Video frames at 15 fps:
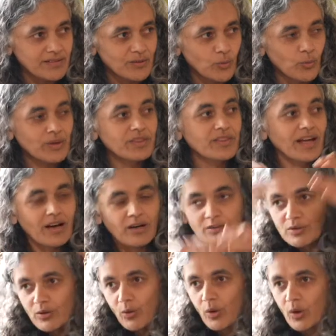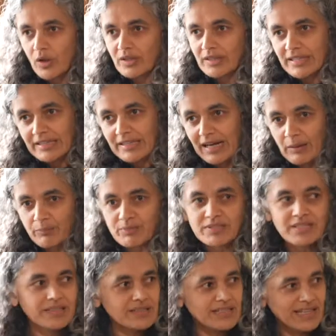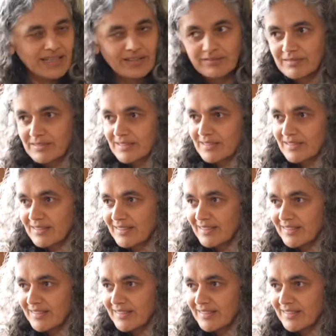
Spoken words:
without all the ups and downs.